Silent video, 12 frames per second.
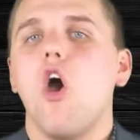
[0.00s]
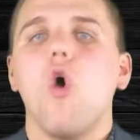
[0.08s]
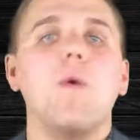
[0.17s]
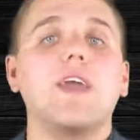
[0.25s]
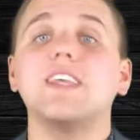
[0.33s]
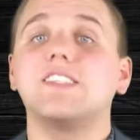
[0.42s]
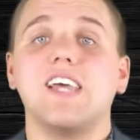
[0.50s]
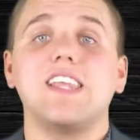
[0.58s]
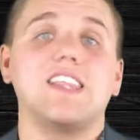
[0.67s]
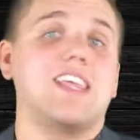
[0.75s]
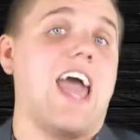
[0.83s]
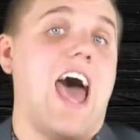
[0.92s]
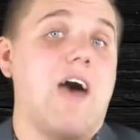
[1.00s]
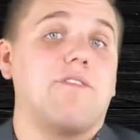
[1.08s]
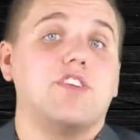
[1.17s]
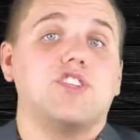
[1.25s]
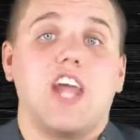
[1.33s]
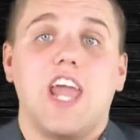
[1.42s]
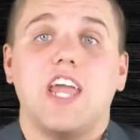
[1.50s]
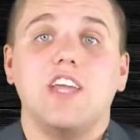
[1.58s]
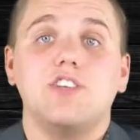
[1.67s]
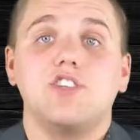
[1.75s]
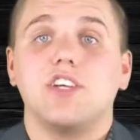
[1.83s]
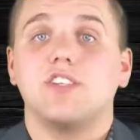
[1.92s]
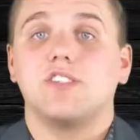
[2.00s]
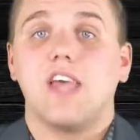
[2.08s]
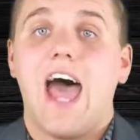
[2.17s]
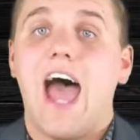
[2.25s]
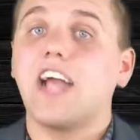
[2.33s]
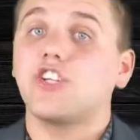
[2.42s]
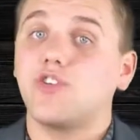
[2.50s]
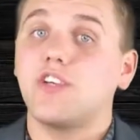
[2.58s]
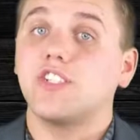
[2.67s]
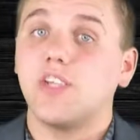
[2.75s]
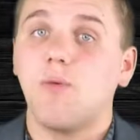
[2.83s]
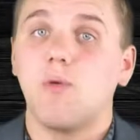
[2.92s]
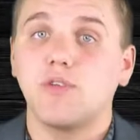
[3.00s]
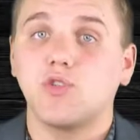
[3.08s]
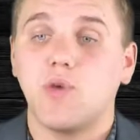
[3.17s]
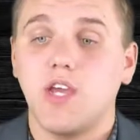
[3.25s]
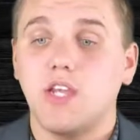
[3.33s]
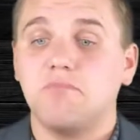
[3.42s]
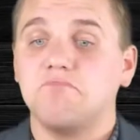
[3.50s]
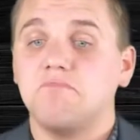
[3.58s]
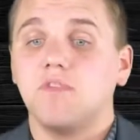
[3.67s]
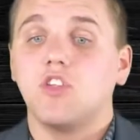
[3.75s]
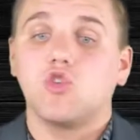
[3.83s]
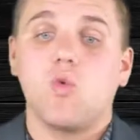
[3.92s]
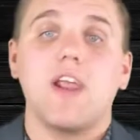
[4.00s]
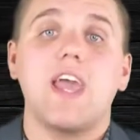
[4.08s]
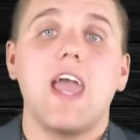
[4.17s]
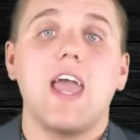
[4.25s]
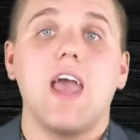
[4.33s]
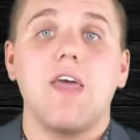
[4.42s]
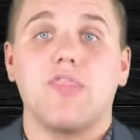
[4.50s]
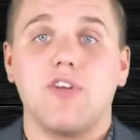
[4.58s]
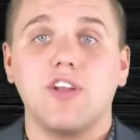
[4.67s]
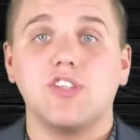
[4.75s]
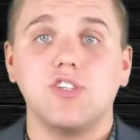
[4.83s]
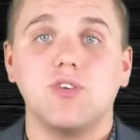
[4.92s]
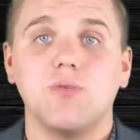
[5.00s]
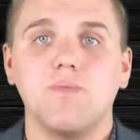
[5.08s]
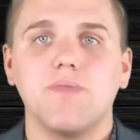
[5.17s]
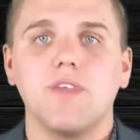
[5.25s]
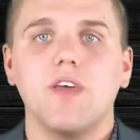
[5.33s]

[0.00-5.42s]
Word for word: We can say that the average age is actually somewhere between 28 and 32.